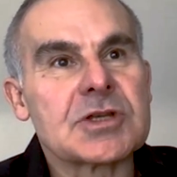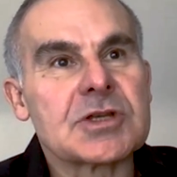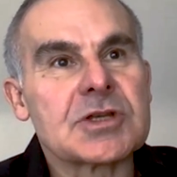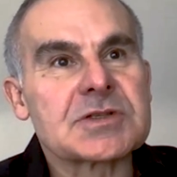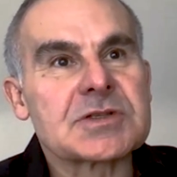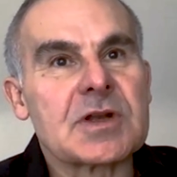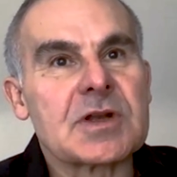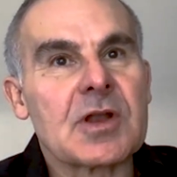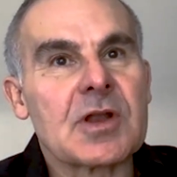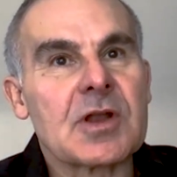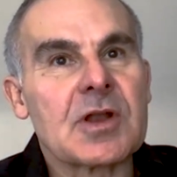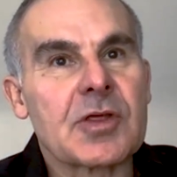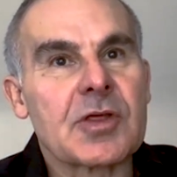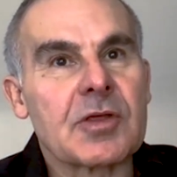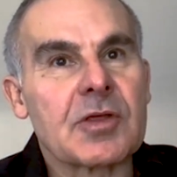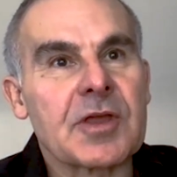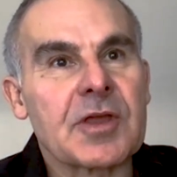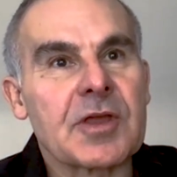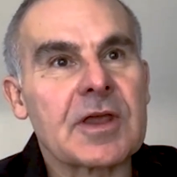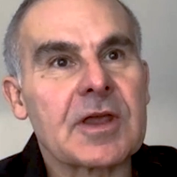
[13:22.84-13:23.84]
just
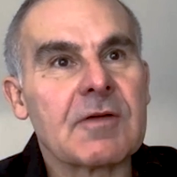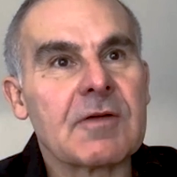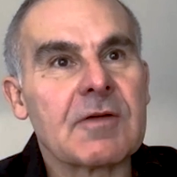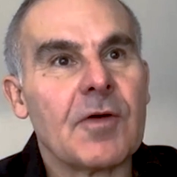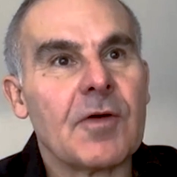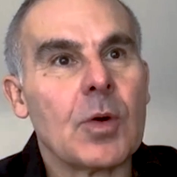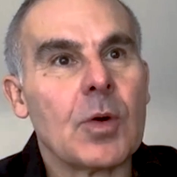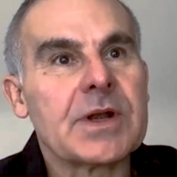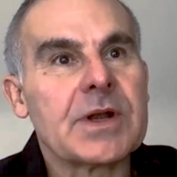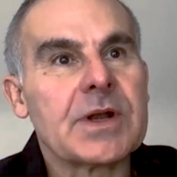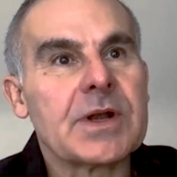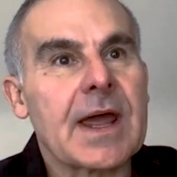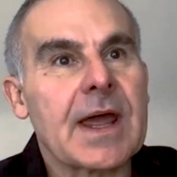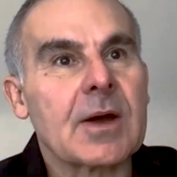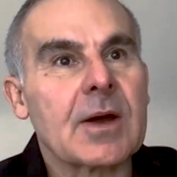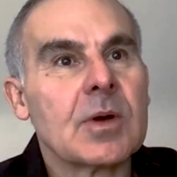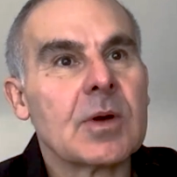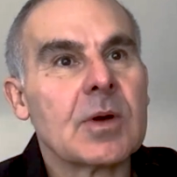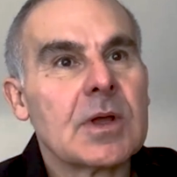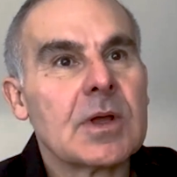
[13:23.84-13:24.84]
thinking forward
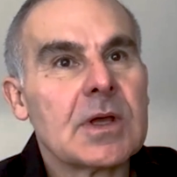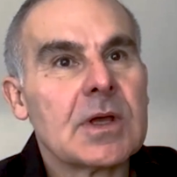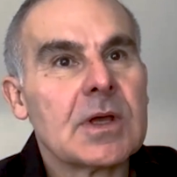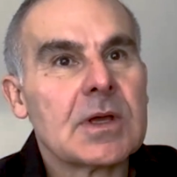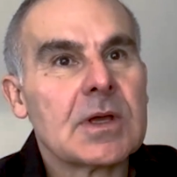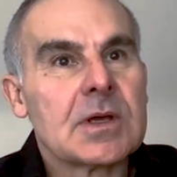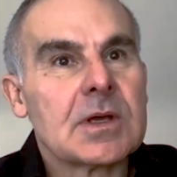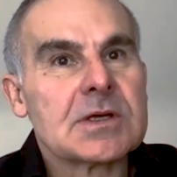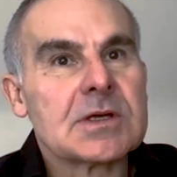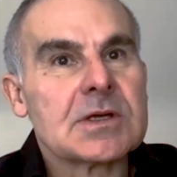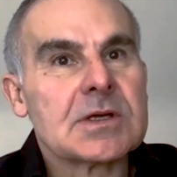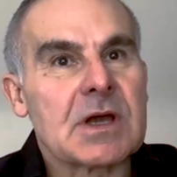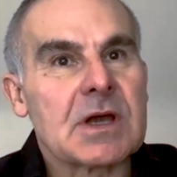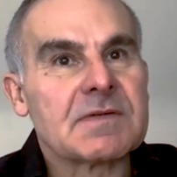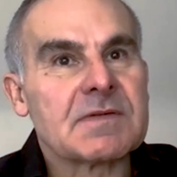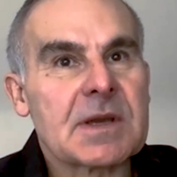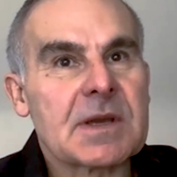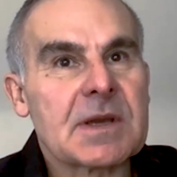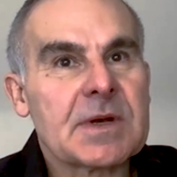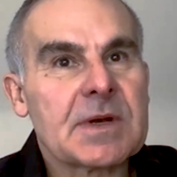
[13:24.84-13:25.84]
now. So,
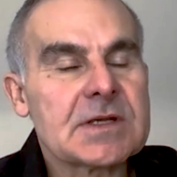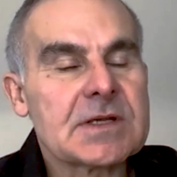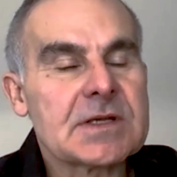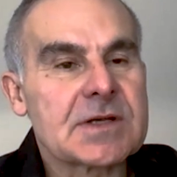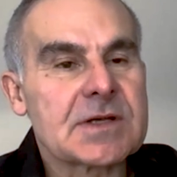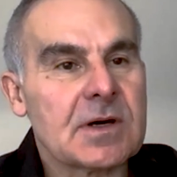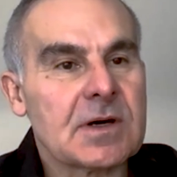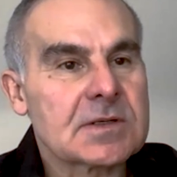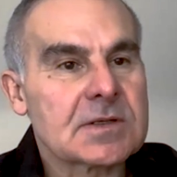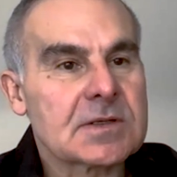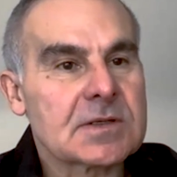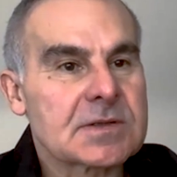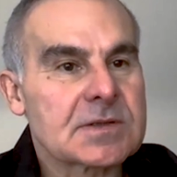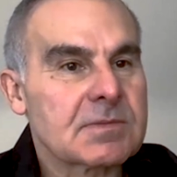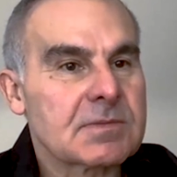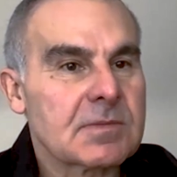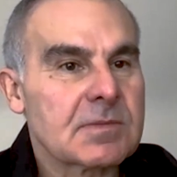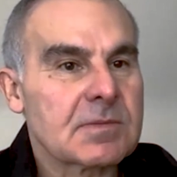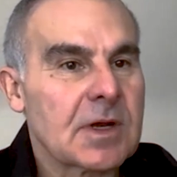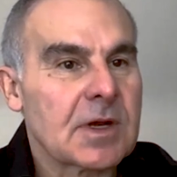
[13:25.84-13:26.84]
if somebody's got
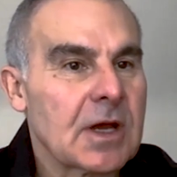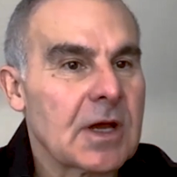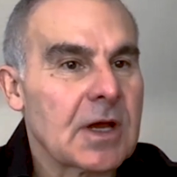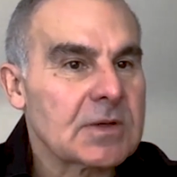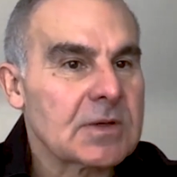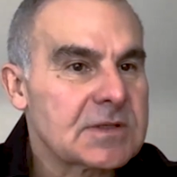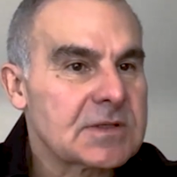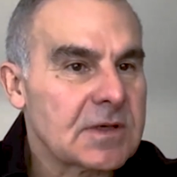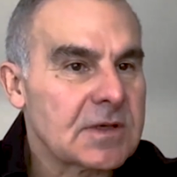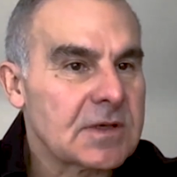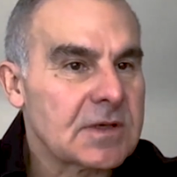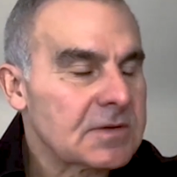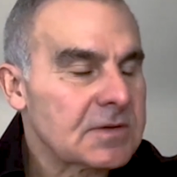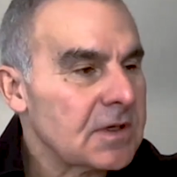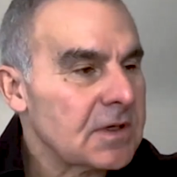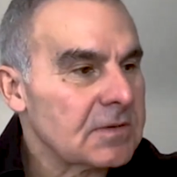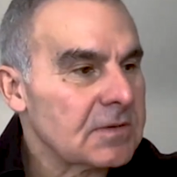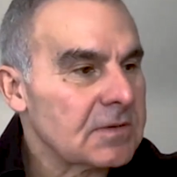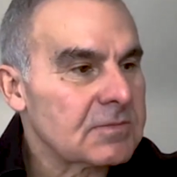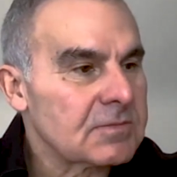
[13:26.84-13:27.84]

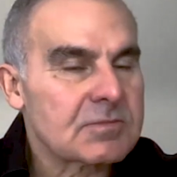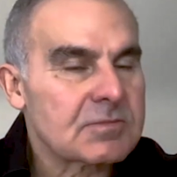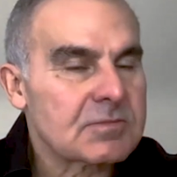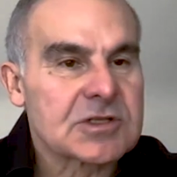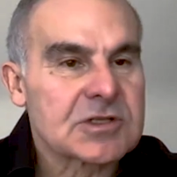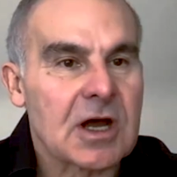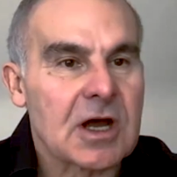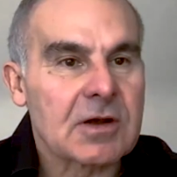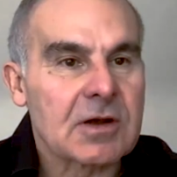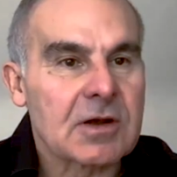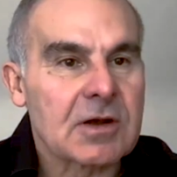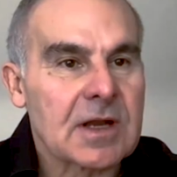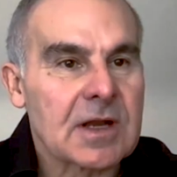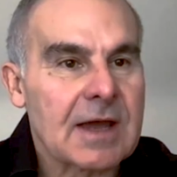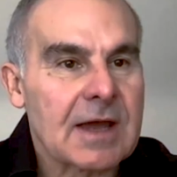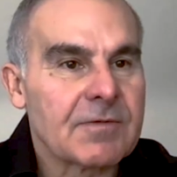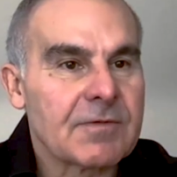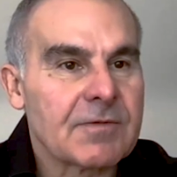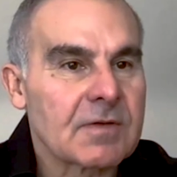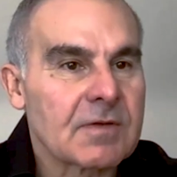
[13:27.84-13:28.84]
a
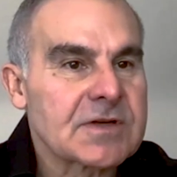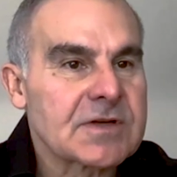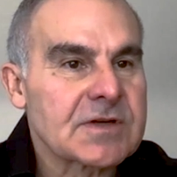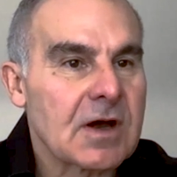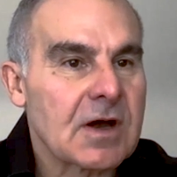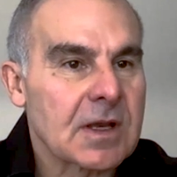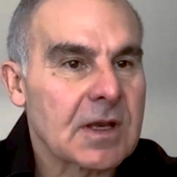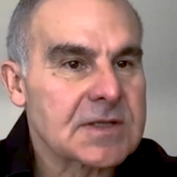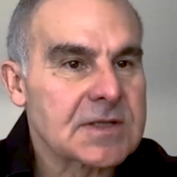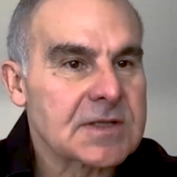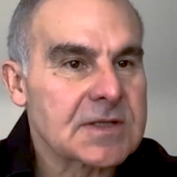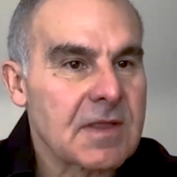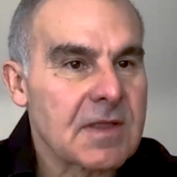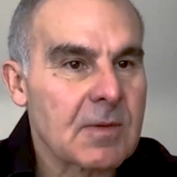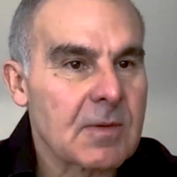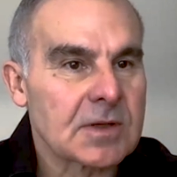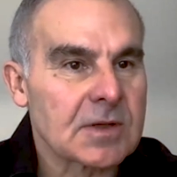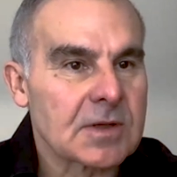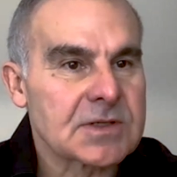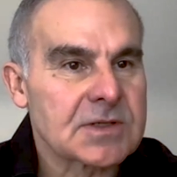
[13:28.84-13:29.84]
handful of targets that
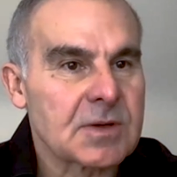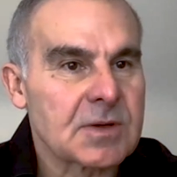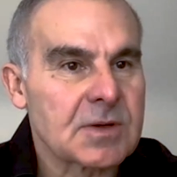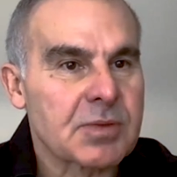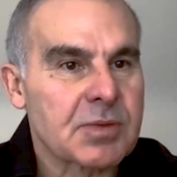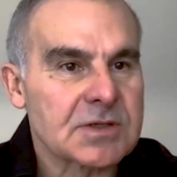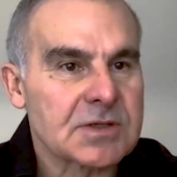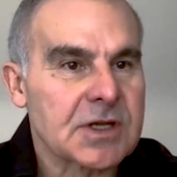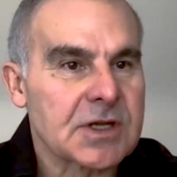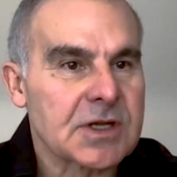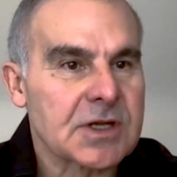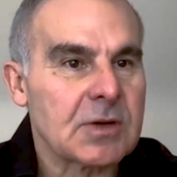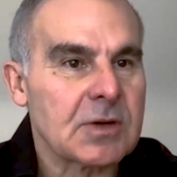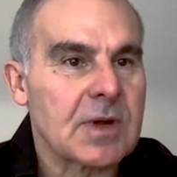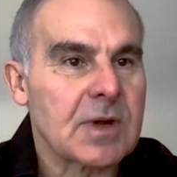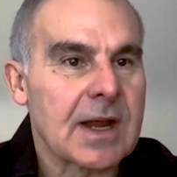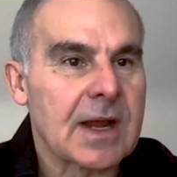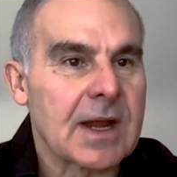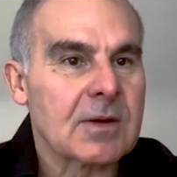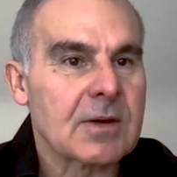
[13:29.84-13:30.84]
they want to
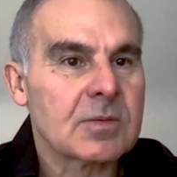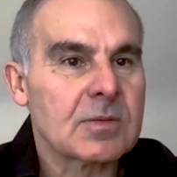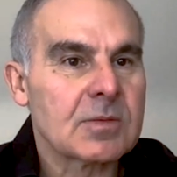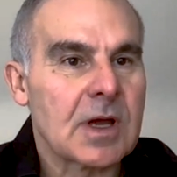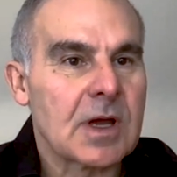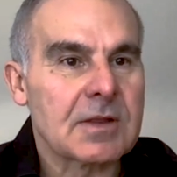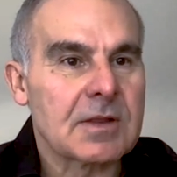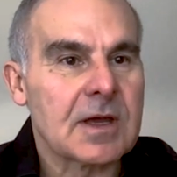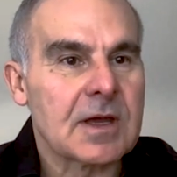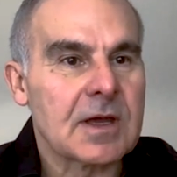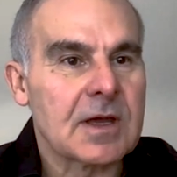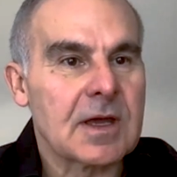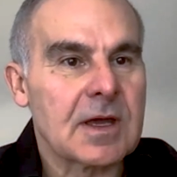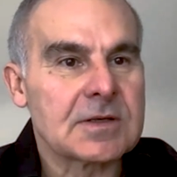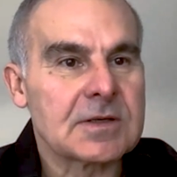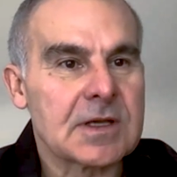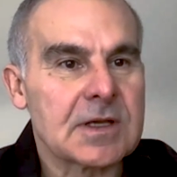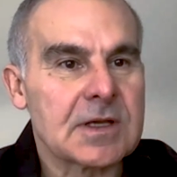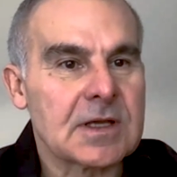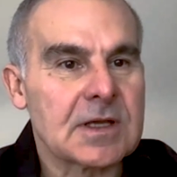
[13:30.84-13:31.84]
prosecute now,
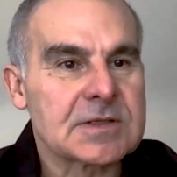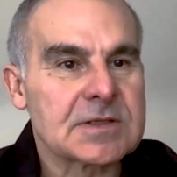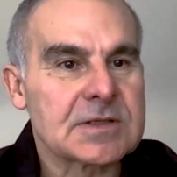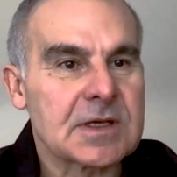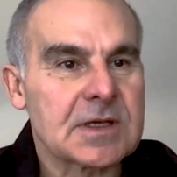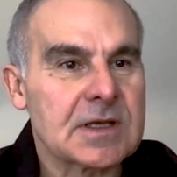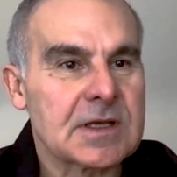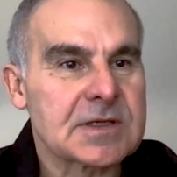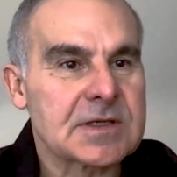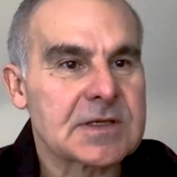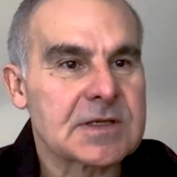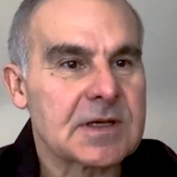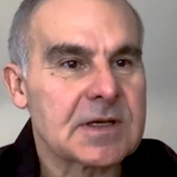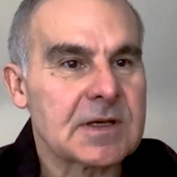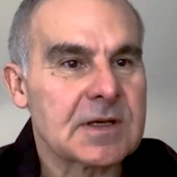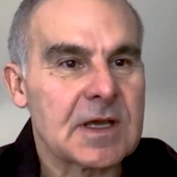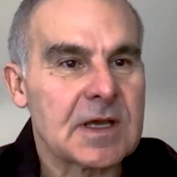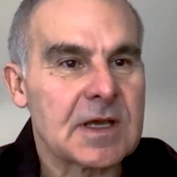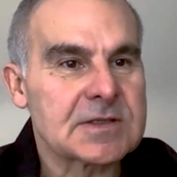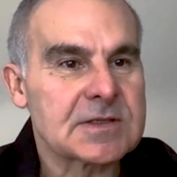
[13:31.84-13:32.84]
is
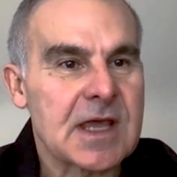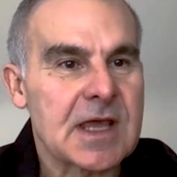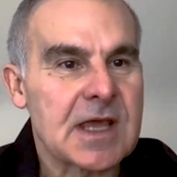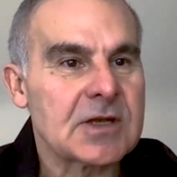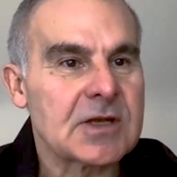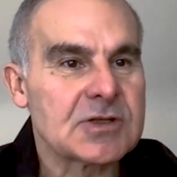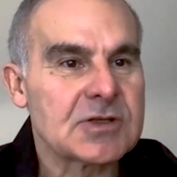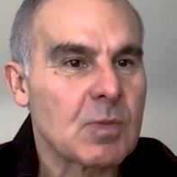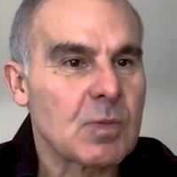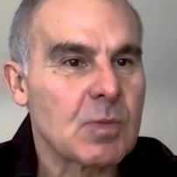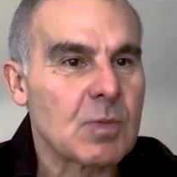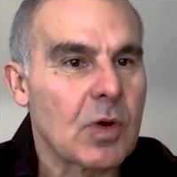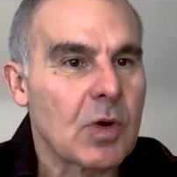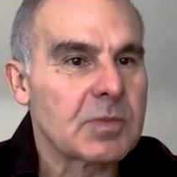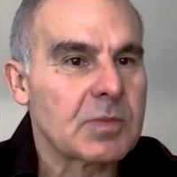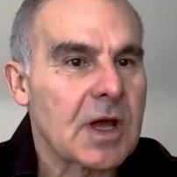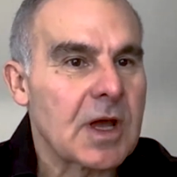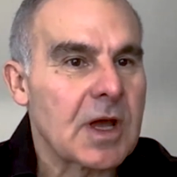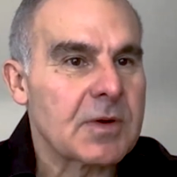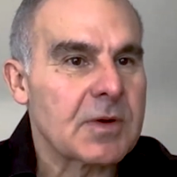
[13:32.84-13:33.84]
the engine
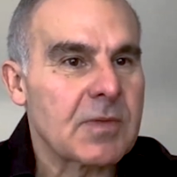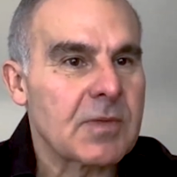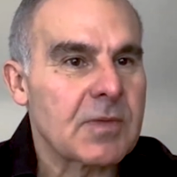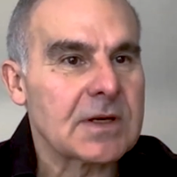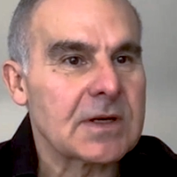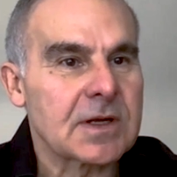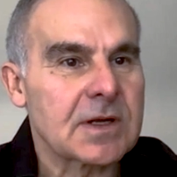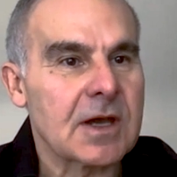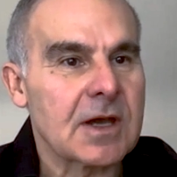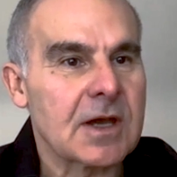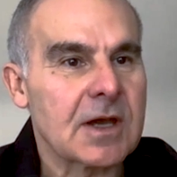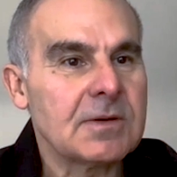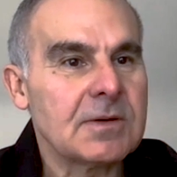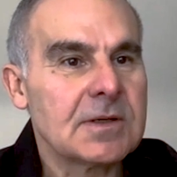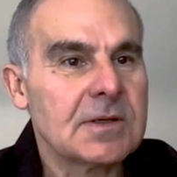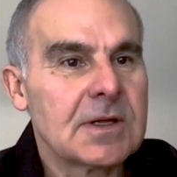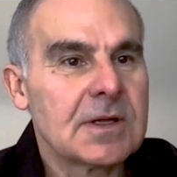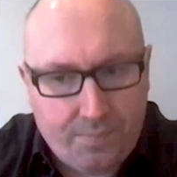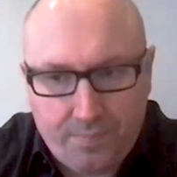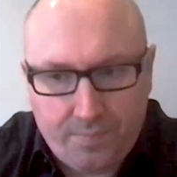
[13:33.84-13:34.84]
warmed up and ready to go?